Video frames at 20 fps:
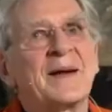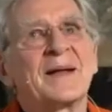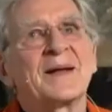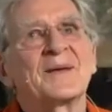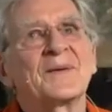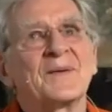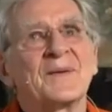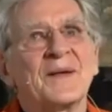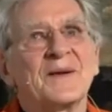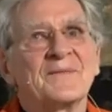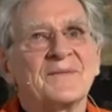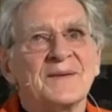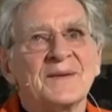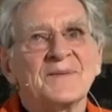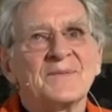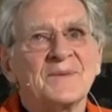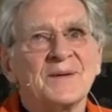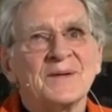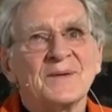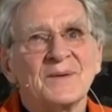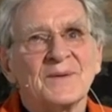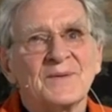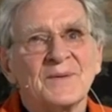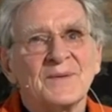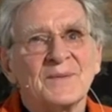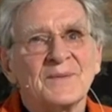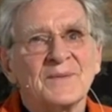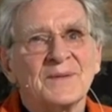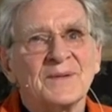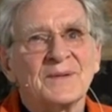I don't have any
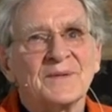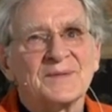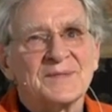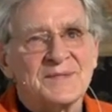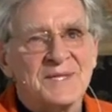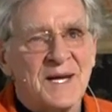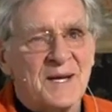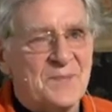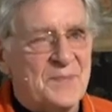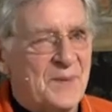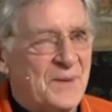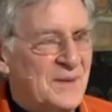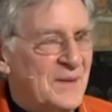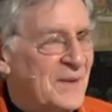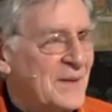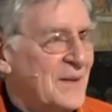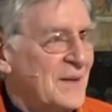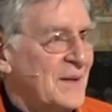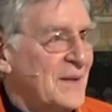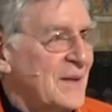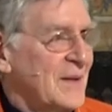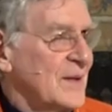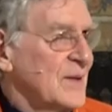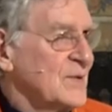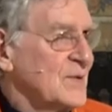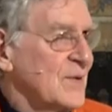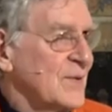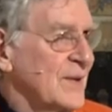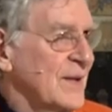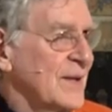real, real disciple.
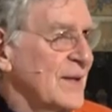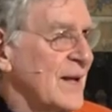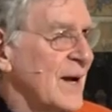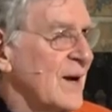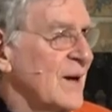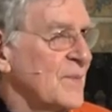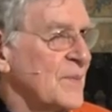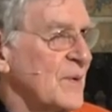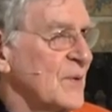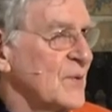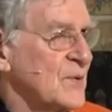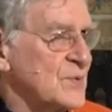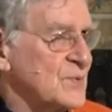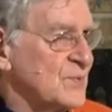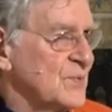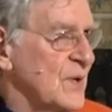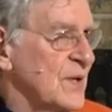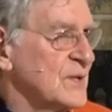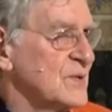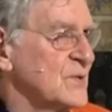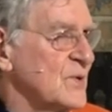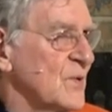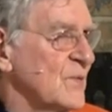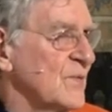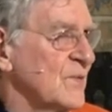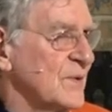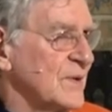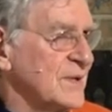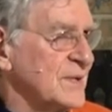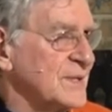So then Narap, of course, runs
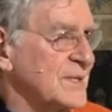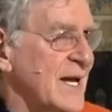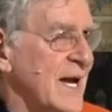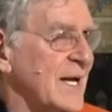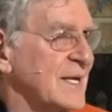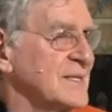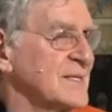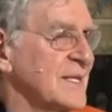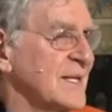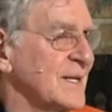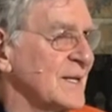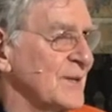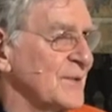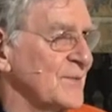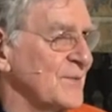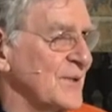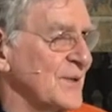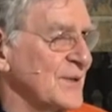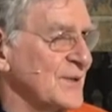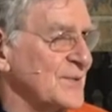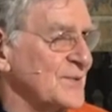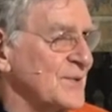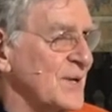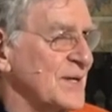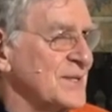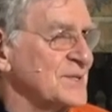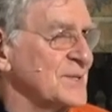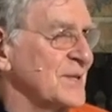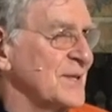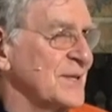over and attacks the elephant and
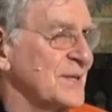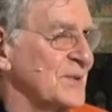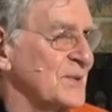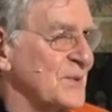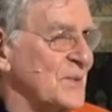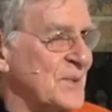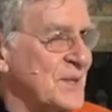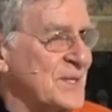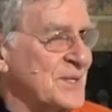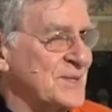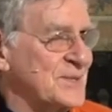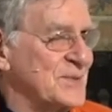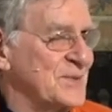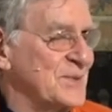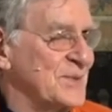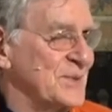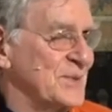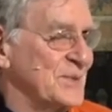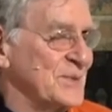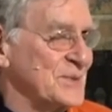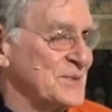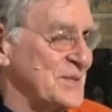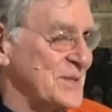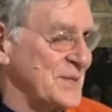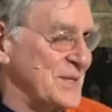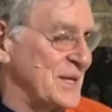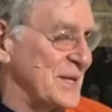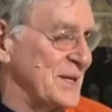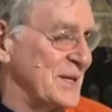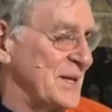tries to get the queen's jewels.
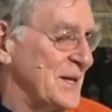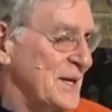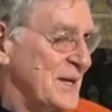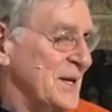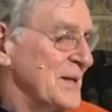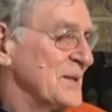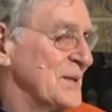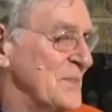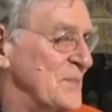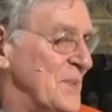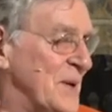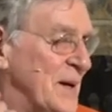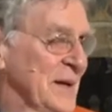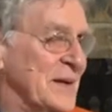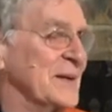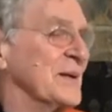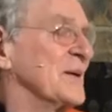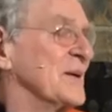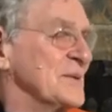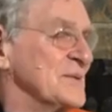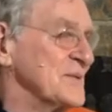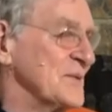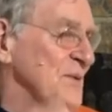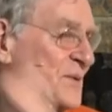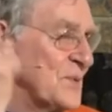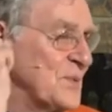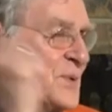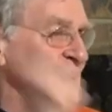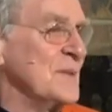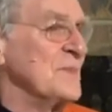And then the bodyguards of
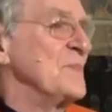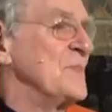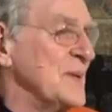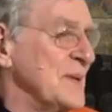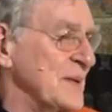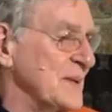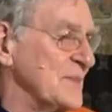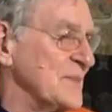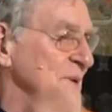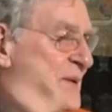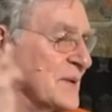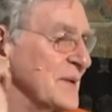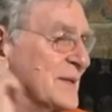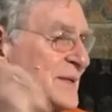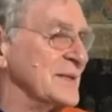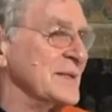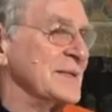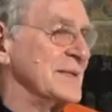the queen beat him nearly to